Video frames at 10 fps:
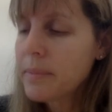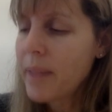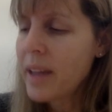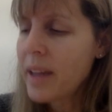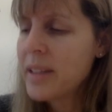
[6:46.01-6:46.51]

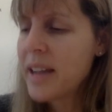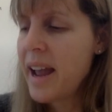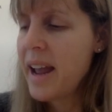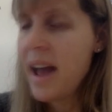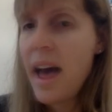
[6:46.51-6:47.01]
Today,
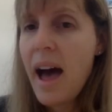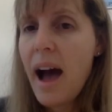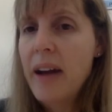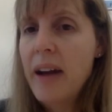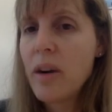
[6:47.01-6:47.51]
on
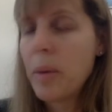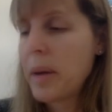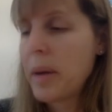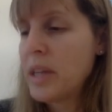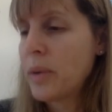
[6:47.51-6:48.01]
notebook page
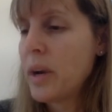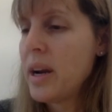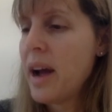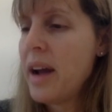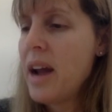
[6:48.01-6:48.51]

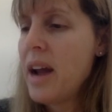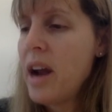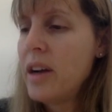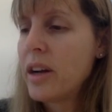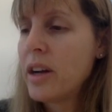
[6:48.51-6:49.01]
49, you're
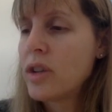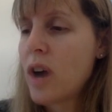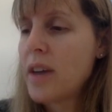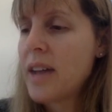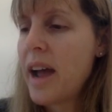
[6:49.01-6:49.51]
going to draw a
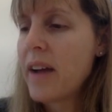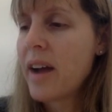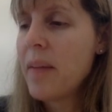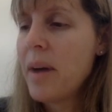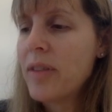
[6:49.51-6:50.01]
diagram
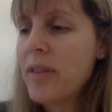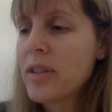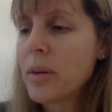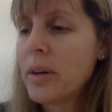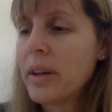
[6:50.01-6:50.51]
of a solar
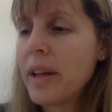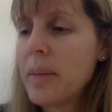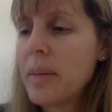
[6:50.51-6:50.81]
eclipse.